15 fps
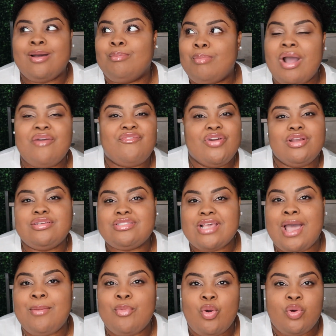My first
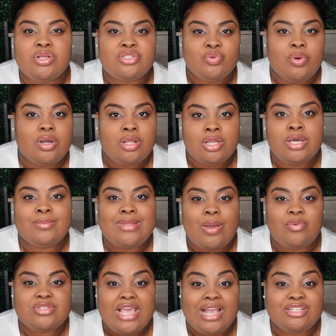time going to a club
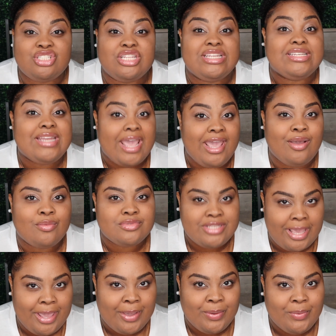that was actually
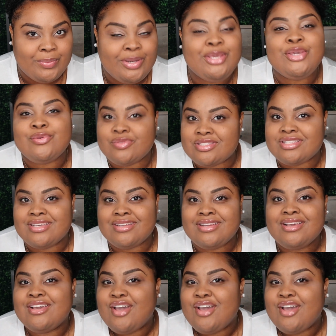downtown Houston,